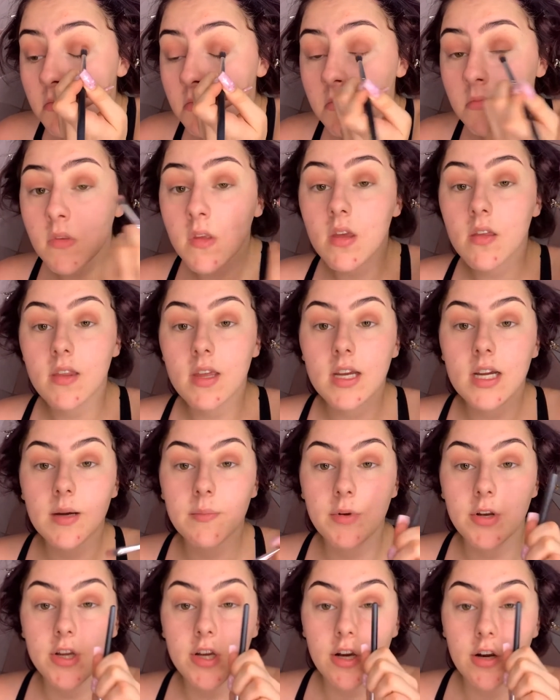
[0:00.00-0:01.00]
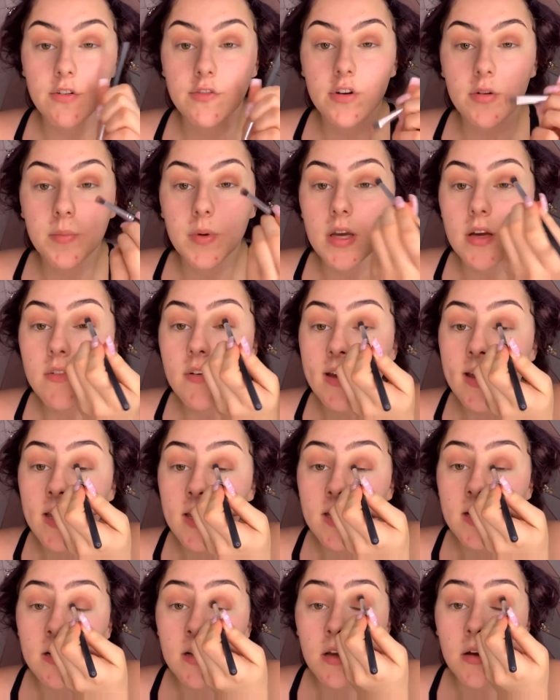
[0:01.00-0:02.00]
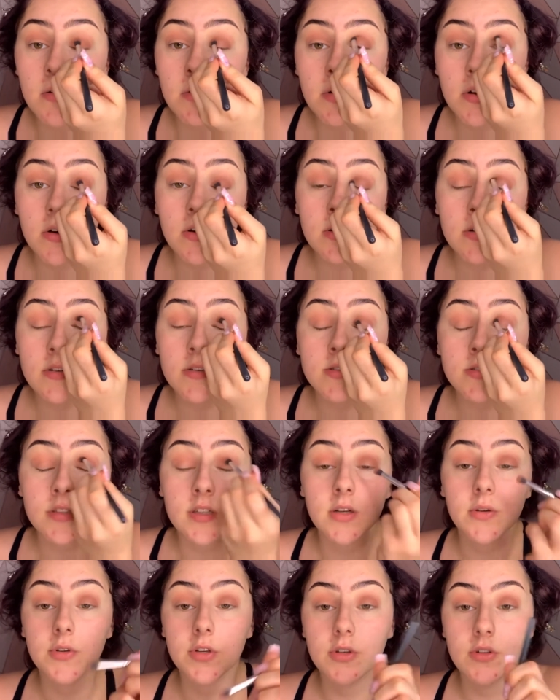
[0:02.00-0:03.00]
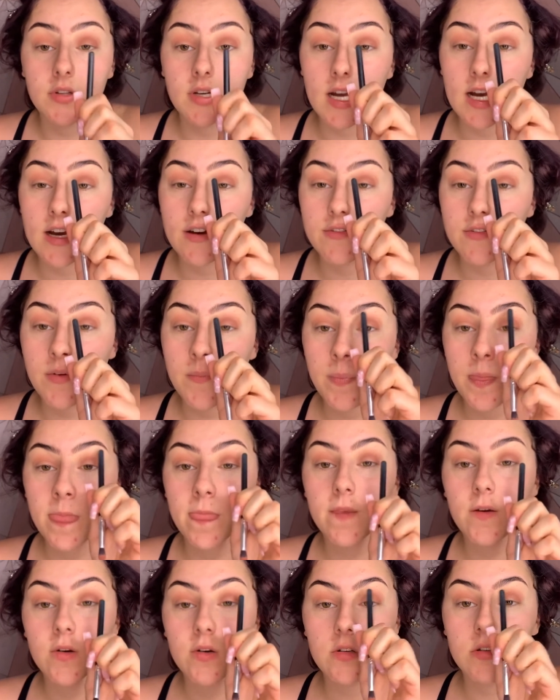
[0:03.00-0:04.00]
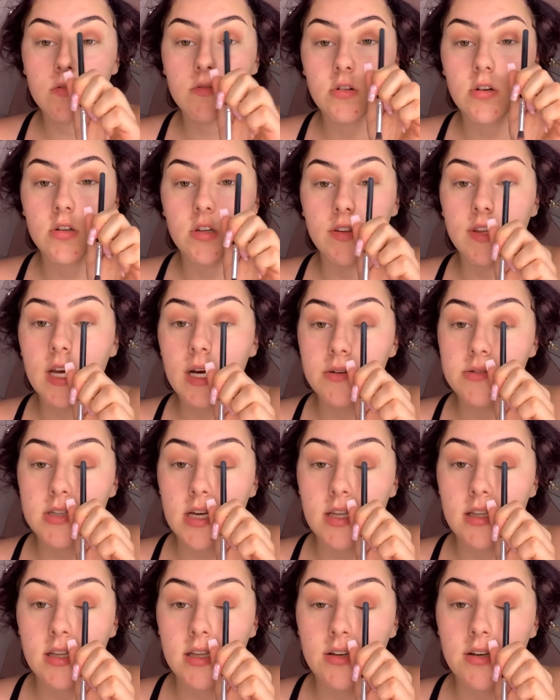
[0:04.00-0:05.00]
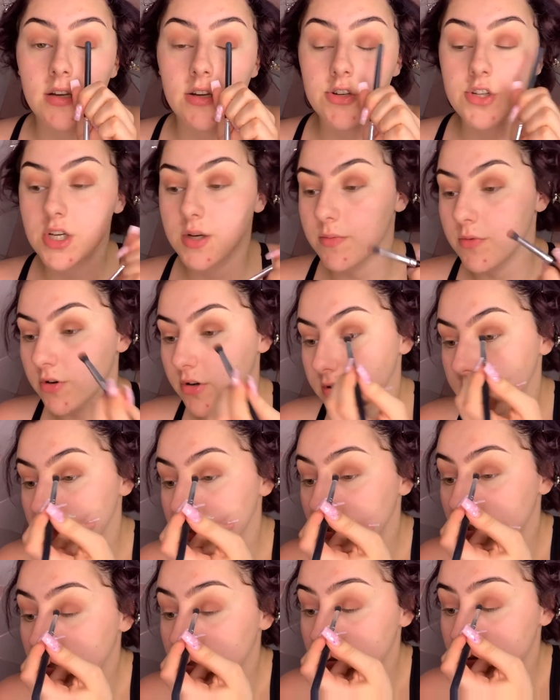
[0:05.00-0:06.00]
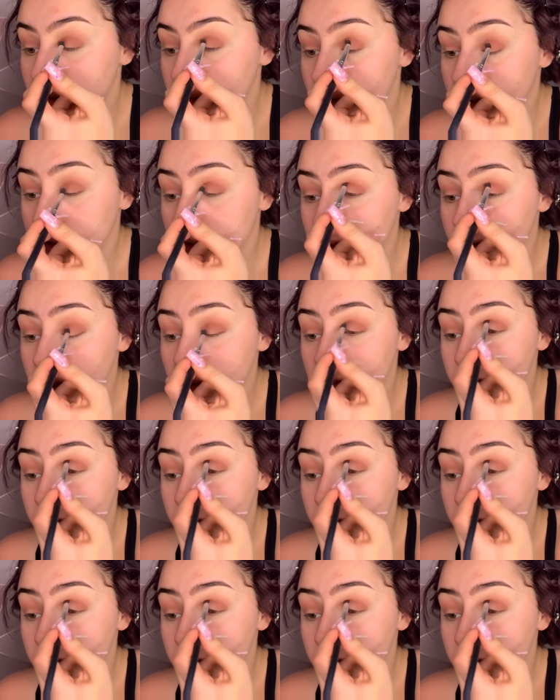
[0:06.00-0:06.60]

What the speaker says: I think I'm going to go for a bit of a halo look, so you'll have colour roll on the outside and then a shimmer on the inside.